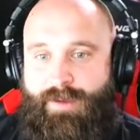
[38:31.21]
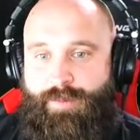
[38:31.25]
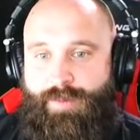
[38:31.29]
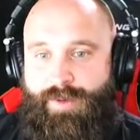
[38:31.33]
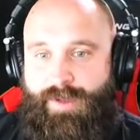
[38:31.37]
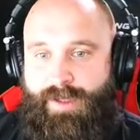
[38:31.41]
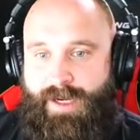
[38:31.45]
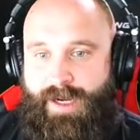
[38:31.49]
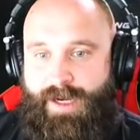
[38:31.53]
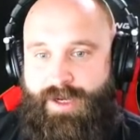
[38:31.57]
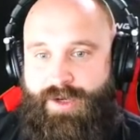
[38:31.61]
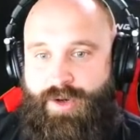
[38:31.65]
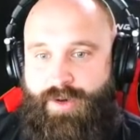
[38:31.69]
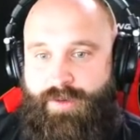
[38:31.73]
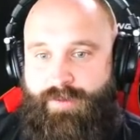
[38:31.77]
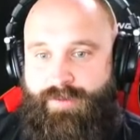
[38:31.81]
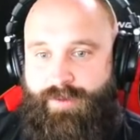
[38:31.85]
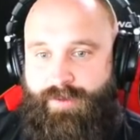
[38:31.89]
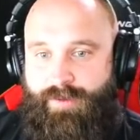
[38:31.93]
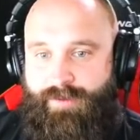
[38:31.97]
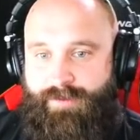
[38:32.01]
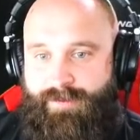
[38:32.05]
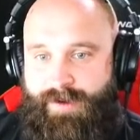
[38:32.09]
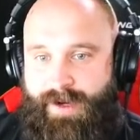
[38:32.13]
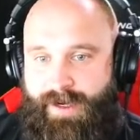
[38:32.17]
But I know
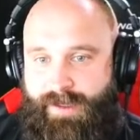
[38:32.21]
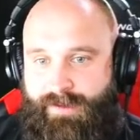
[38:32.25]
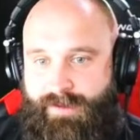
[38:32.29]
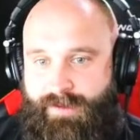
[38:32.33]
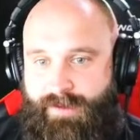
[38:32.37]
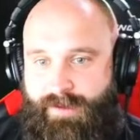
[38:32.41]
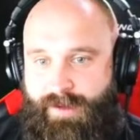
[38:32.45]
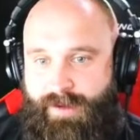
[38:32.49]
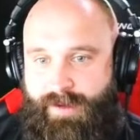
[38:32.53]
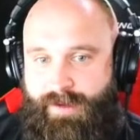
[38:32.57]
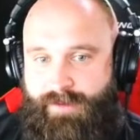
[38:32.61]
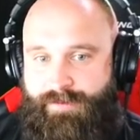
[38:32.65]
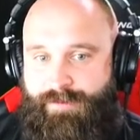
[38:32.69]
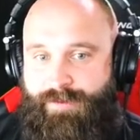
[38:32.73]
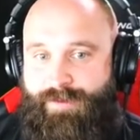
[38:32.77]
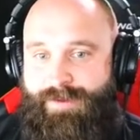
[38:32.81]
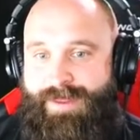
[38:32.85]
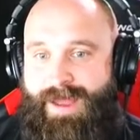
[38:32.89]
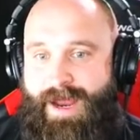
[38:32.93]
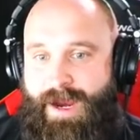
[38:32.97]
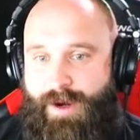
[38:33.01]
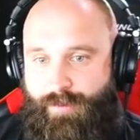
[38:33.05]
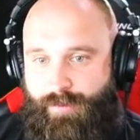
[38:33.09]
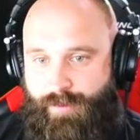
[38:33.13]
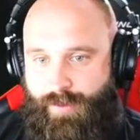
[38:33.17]
for a fact uh, for
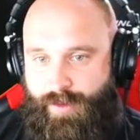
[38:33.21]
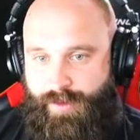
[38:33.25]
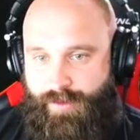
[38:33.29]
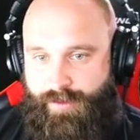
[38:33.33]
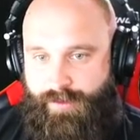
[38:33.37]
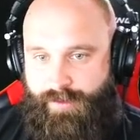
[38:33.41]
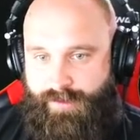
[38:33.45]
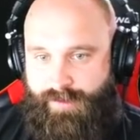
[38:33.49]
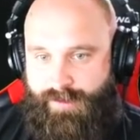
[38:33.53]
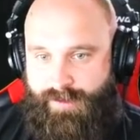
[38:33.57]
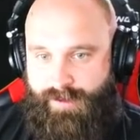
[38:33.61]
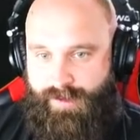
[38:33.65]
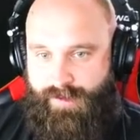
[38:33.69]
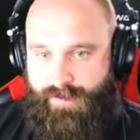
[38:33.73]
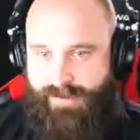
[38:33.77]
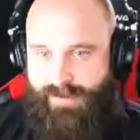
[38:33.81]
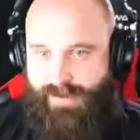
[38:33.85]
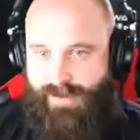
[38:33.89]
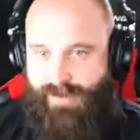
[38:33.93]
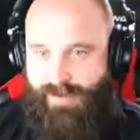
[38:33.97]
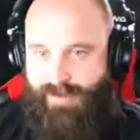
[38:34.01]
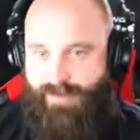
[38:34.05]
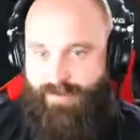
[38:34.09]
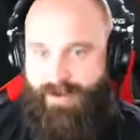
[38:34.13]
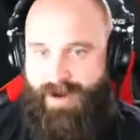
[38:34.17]
that road on
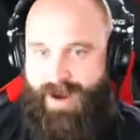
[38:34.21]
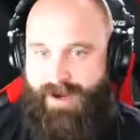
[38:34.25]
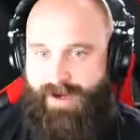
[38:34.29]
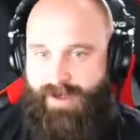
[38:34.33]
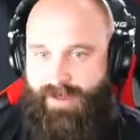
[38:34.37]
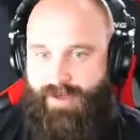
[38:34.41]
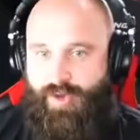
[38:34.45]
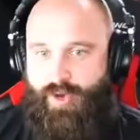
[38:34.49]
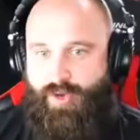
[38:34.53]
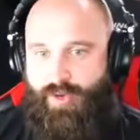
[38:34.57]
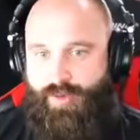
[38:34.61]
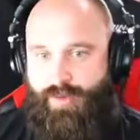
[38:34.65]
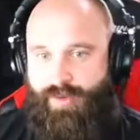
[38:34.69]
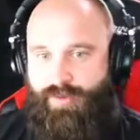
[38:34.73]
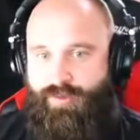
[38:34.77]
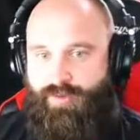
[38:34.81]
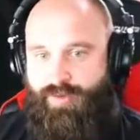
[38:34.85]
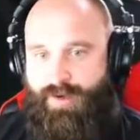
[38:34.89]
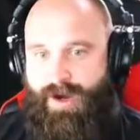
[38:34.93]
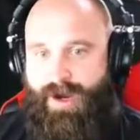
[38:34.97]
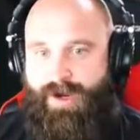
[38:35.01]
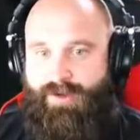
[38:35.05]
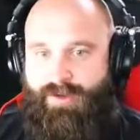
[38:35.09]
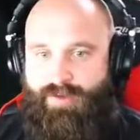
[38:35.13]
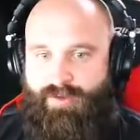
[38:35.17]
Tail of the Dragon, no
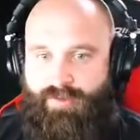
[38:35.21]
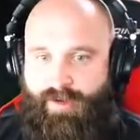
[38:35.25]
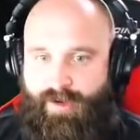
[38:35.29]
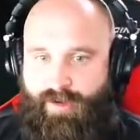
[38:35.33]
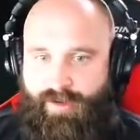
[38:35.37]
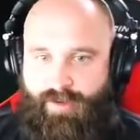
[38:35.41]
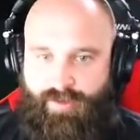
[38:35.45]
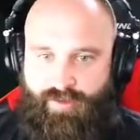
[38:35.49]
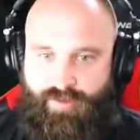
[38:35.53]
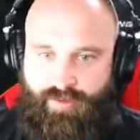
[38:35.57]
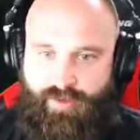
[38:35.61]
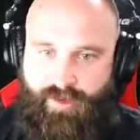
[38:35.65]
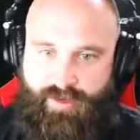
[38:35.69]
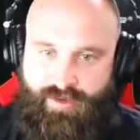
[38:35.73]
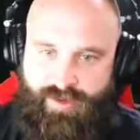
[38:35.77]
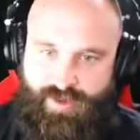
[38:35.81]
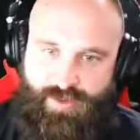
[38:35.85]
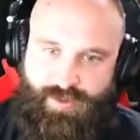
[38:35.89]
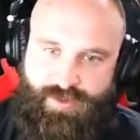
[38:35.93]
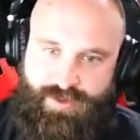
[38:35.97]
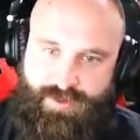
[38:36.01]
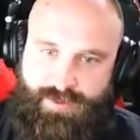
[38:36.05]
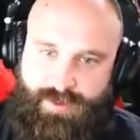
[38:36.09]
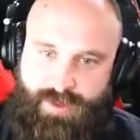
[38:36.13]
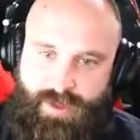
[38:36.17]
tractor trailer or truck's
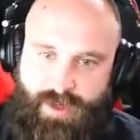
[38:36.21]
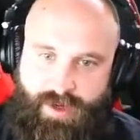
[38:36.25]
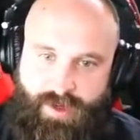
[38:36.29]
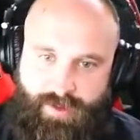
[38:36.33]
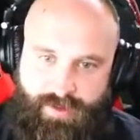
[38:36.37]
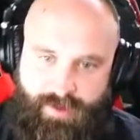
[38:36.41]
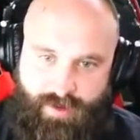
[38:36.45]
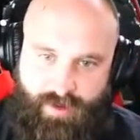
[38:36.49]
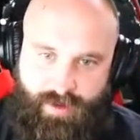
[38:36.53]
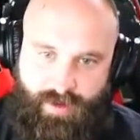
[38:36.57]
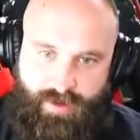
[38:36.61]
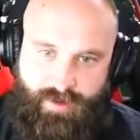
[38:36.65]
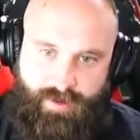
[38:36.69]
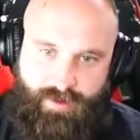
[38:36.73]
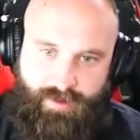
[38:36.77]
supposed to be on there.